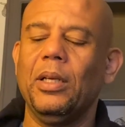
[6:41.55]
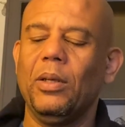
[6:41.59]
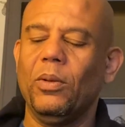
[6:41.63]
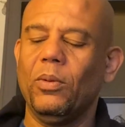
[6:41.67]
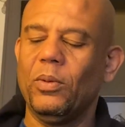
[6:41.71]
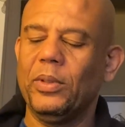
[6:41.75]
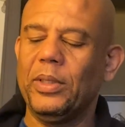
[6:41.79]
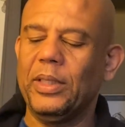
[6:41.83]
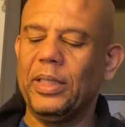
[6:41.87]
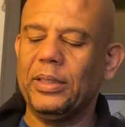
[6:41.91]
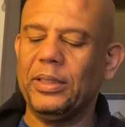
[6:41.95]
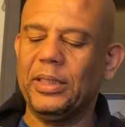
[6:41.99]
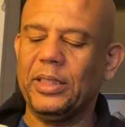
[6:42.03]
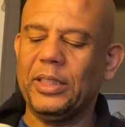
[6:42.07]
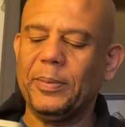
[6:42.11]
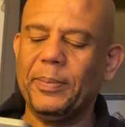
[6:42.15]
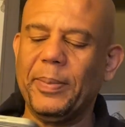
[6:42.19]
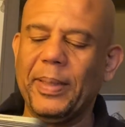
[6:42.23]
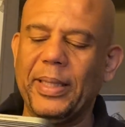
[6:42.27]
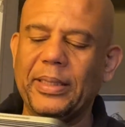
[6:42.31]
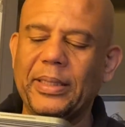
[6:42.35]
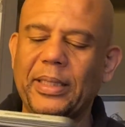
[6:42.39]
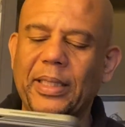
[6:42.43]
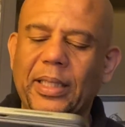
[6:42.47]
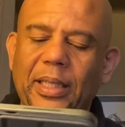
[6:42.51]
What I was
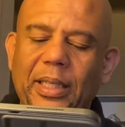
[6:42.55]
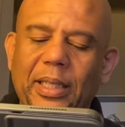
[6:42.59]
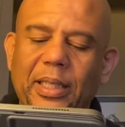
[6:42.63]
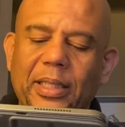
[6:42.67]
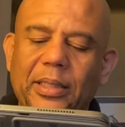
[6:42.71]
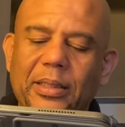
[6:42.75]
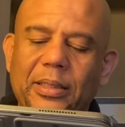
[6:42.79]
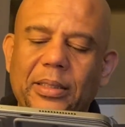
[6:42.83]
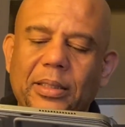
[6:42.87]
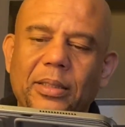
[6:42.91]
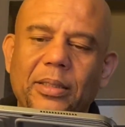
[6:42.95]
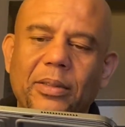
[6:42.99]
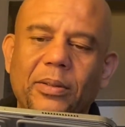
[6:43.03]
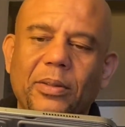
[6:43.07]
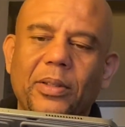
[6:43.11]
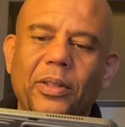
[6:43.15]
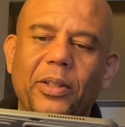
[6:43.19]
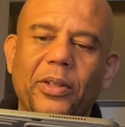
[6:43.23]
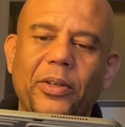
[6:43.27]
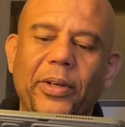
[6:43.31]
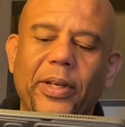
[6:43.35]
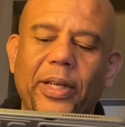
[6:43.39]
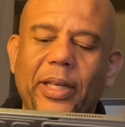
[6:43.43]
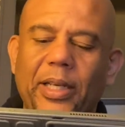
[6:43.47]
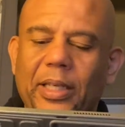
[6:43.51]
expecting is, I'll
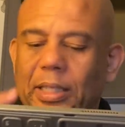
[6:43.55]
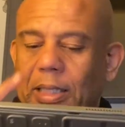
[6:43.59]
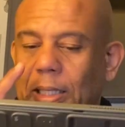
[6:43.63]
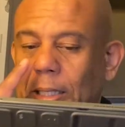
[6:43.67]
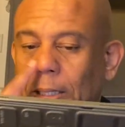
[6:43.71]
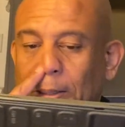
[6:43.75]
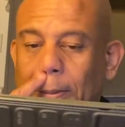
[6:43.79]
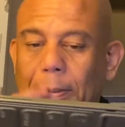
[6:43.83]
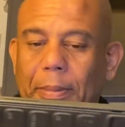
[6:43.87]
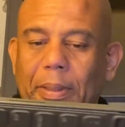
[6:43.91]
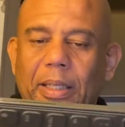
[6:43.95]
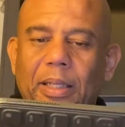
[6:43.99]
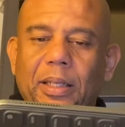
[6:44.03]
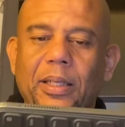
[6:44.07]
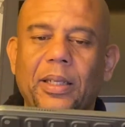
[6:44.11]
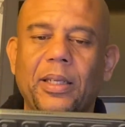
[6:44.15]
create a document.